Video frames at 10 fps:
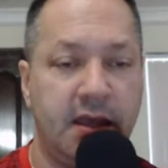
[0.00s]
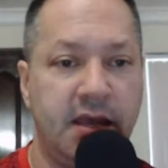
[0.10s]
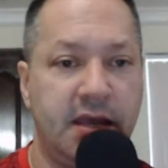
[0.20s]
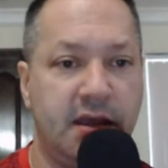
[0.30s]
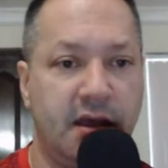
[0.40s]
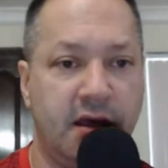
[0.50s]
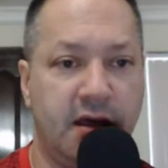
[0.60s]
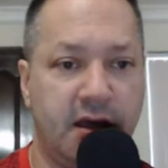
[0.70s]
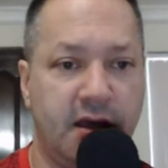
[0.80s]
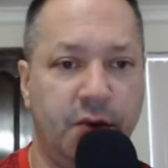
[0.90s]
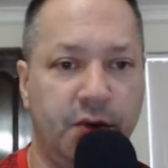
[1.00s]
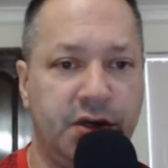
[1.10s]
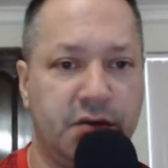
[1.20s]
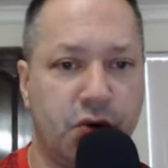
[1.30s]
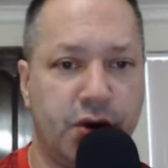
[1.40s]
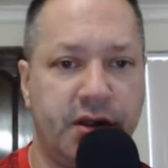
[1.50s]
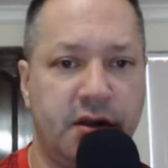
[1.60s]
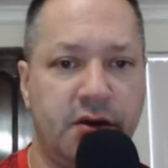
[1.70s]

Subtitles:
Hey, Elwood, good morning.